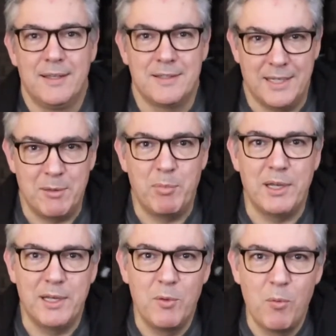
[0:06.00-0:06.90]
Take a
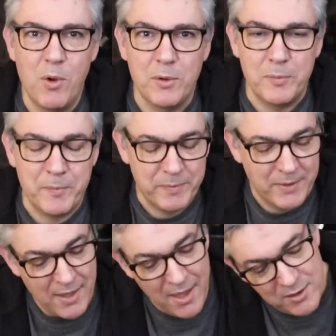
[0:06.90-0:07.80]
Billion and one.
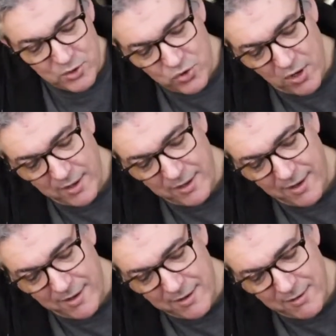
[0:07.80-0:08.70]
Trying
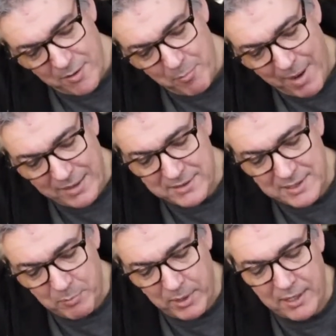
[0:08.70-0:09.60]
another Banks's
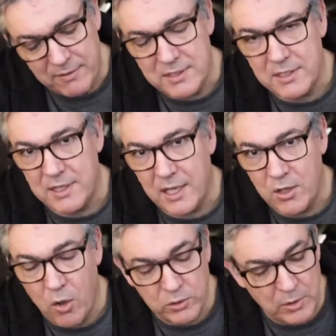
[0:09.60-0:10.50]
beer. This is their
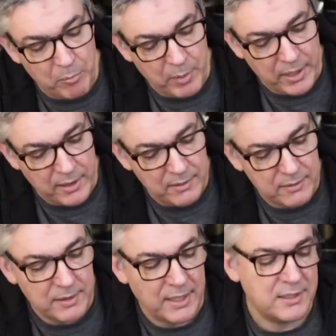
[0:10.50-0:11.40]
golden beer.
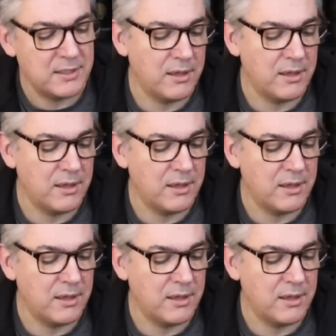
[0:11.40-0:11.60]
It's a